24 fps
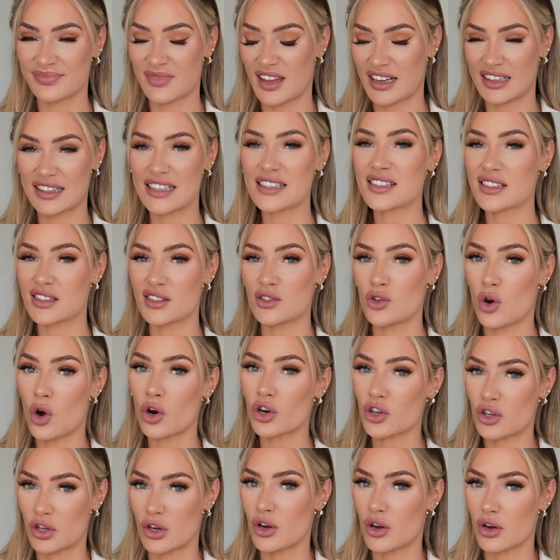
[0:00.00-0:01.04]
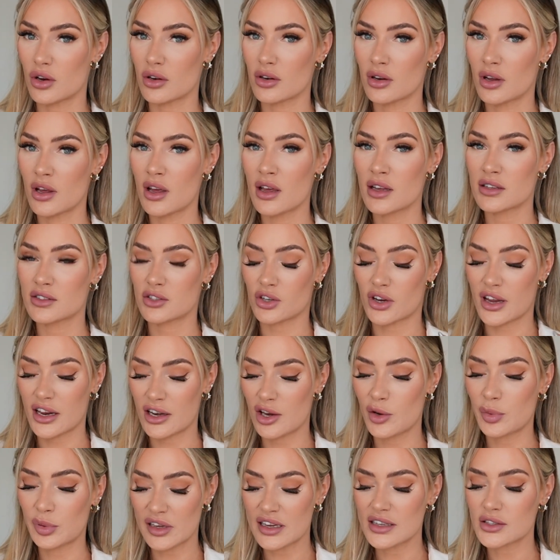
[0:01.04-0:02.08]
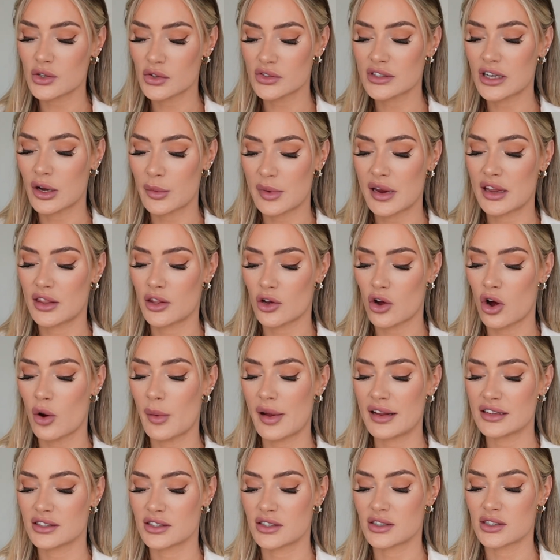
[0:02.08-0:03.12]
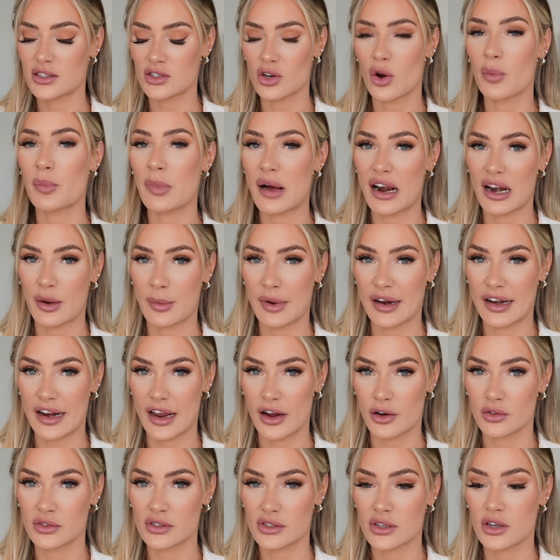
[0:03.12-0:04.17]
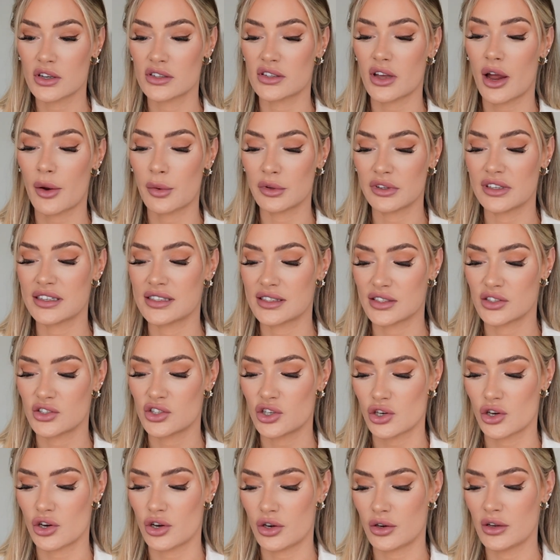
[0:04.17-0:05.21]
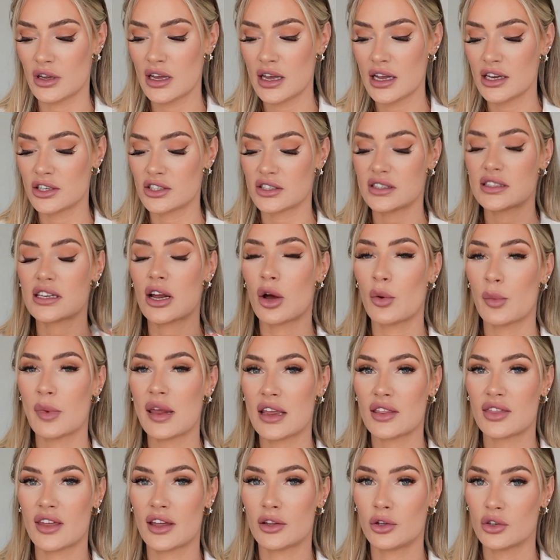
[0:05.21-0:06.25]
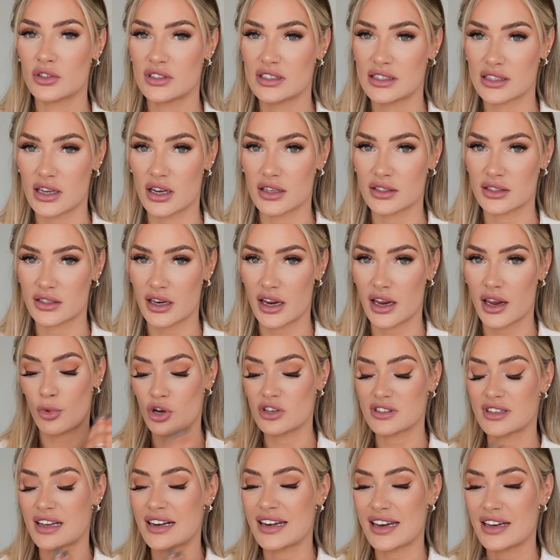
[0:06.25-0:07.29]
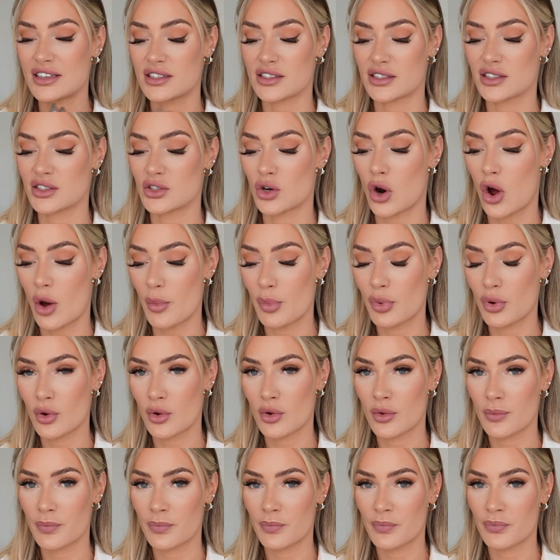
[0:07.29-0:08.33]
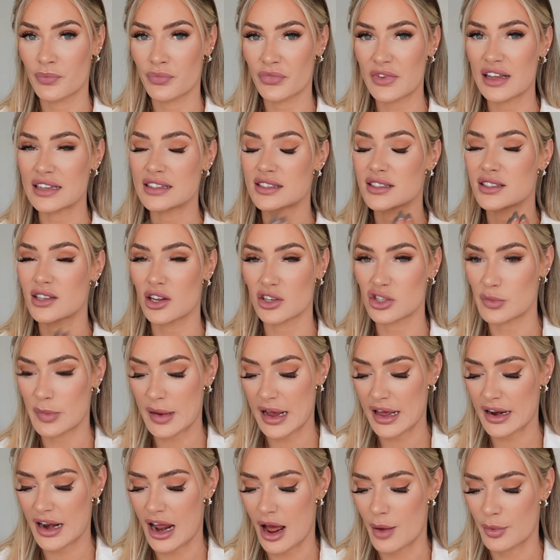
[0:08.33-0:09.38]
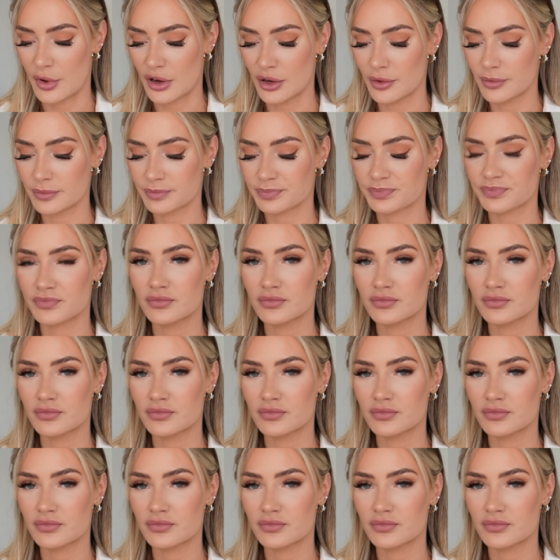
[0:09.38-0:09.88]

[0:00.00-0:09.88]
Like, this is not cute. So can you please all tell me in the comments to stop biting my nails? Because I will listen to you. Just tell me they look disgusting because I need to stop. It's such a bad habit.